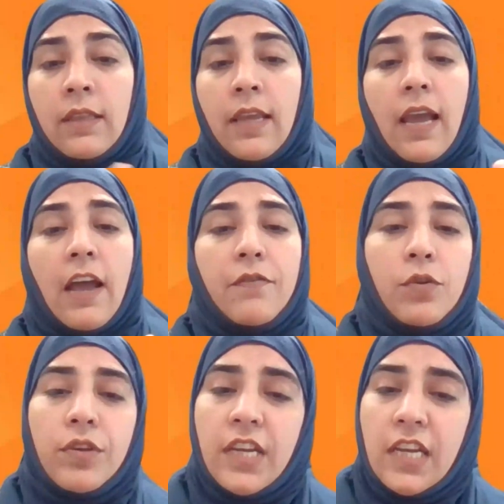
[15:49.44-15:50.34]
They have
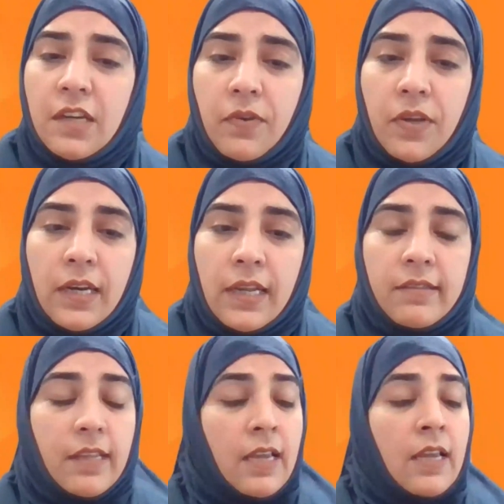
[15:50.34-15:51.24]
to create awareness.
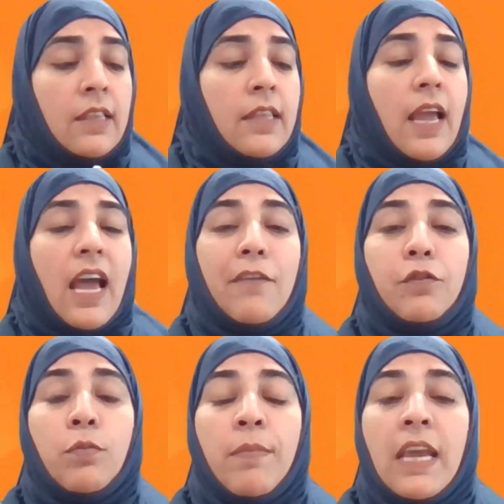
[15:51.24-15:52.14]
They have
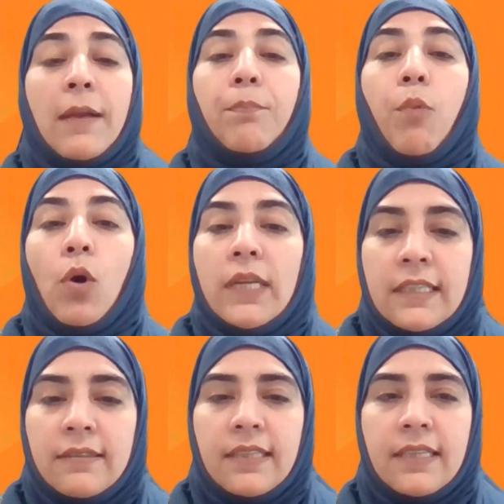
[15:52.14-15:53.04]
to make
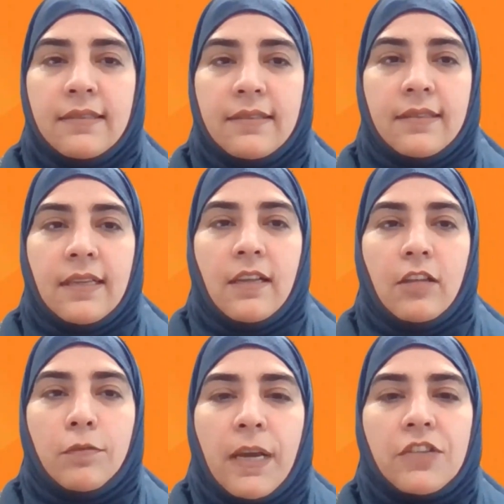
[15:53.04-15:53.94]
policies,
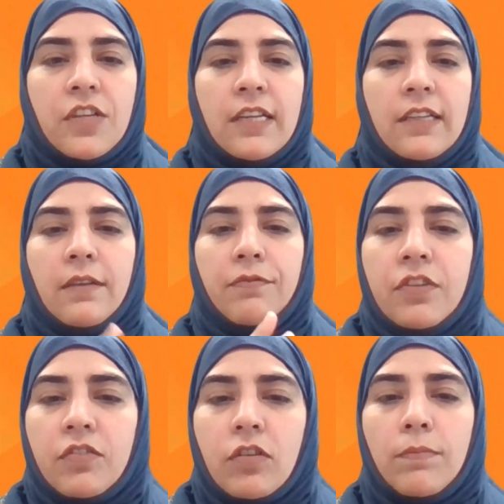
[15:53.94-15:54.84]
especially the
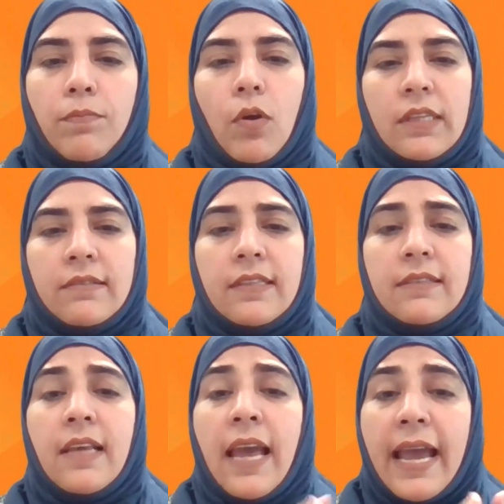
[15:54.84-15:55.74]
fiscal
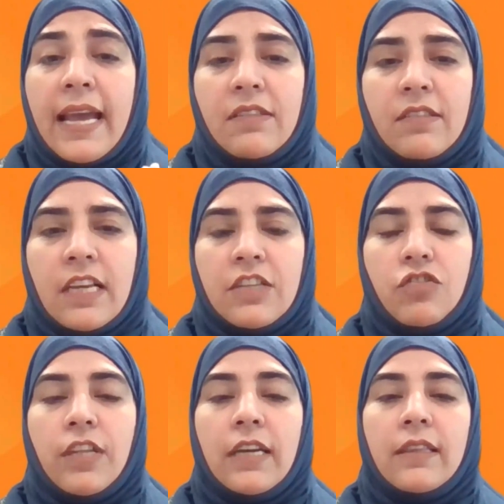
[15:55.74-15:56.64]
policies, as
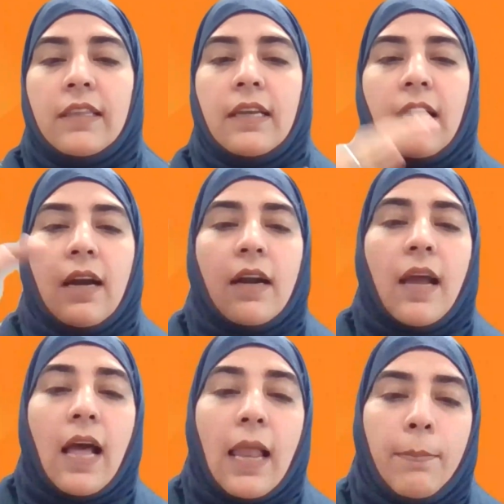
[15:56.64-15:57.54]
such that they are
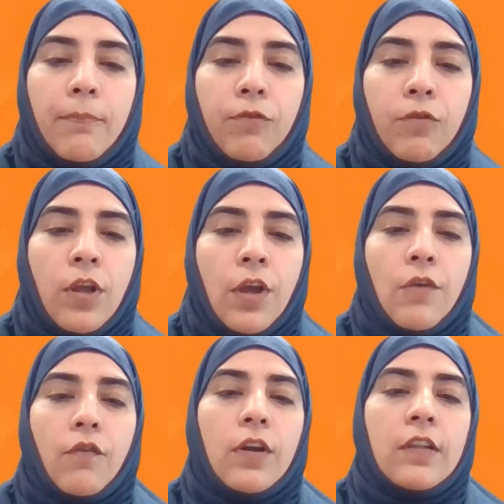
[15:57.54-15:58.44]
helpful
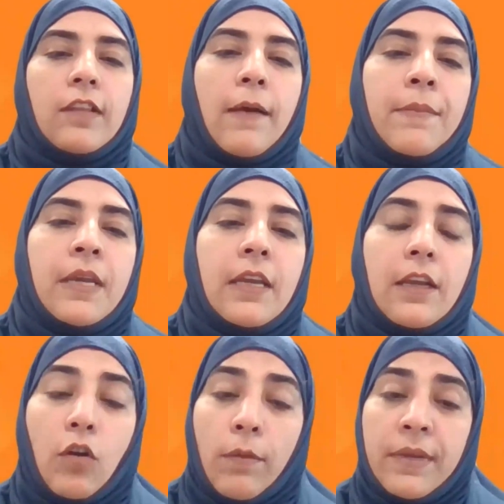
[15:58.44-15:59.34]
for Islamic
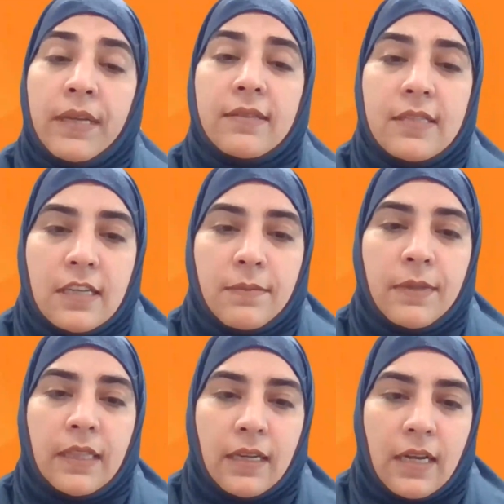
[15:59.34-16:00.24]
economic system
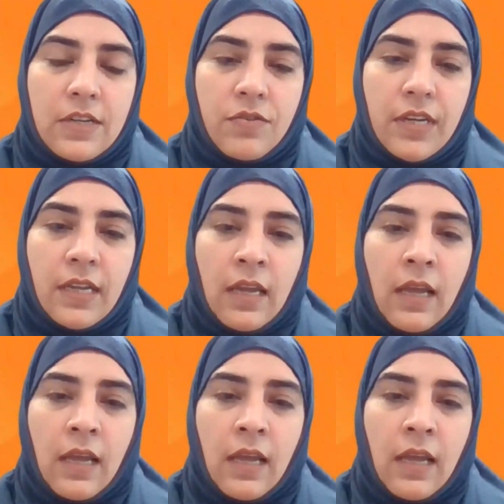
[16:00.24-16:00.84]
in the country.